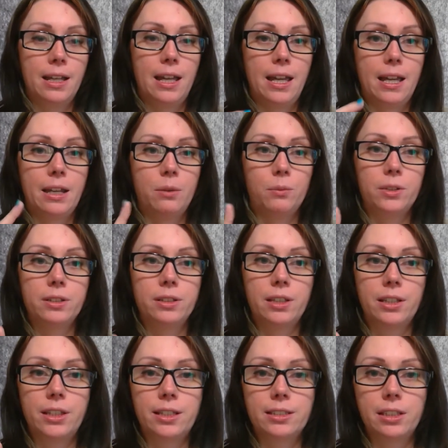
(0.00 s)
And one of
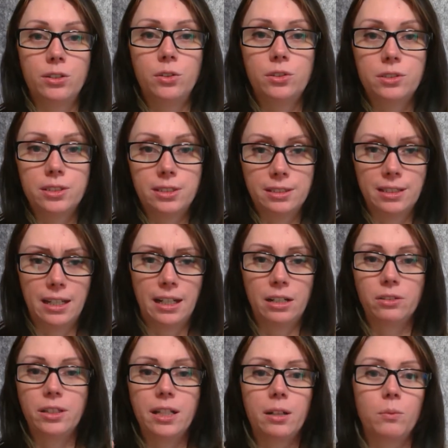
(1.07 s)
the things I noticed is that I
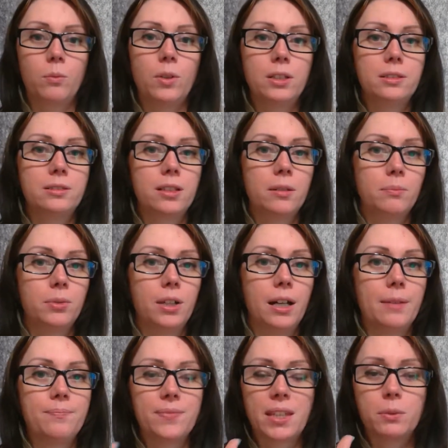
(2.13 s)
only have one
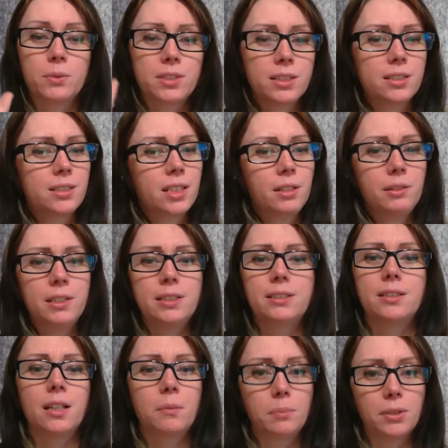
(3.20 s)
subplot. It was the series
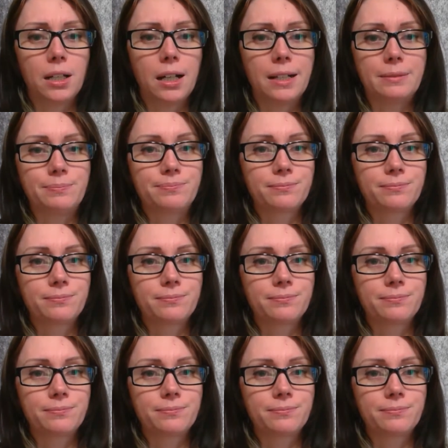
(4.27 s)
subplot.